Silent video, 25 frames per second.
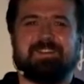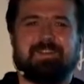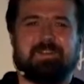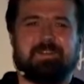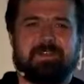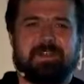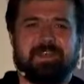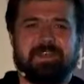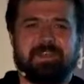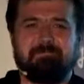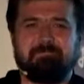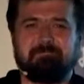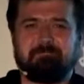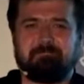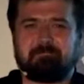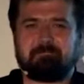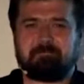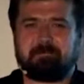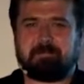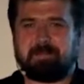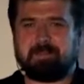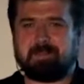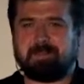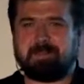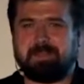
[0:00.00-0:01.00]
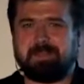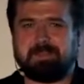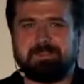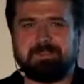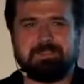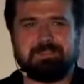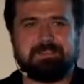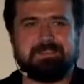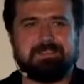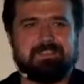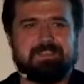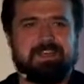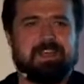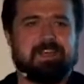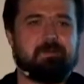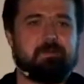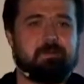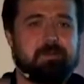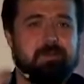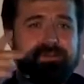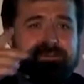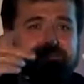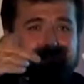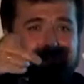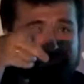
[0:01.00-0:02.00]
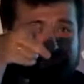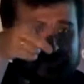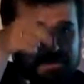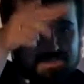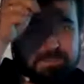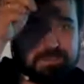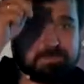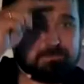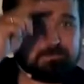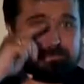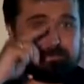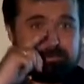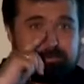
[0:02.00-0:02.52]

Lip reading: Okay? Yeah, right. Yeah.